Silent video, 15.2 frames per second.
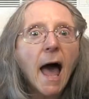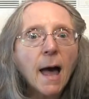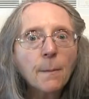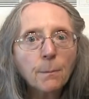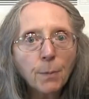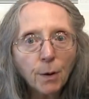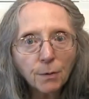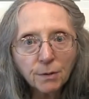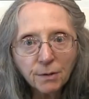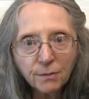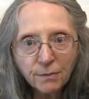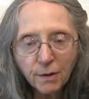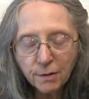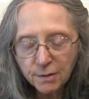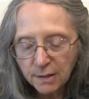and both
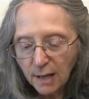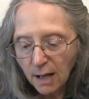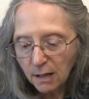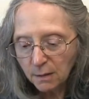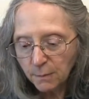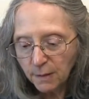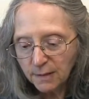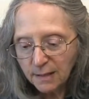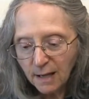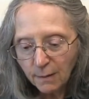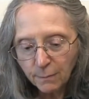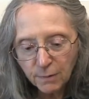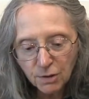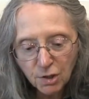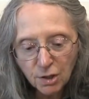of those elements
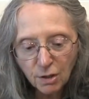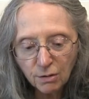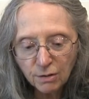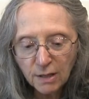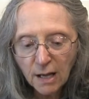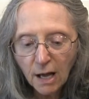have been shown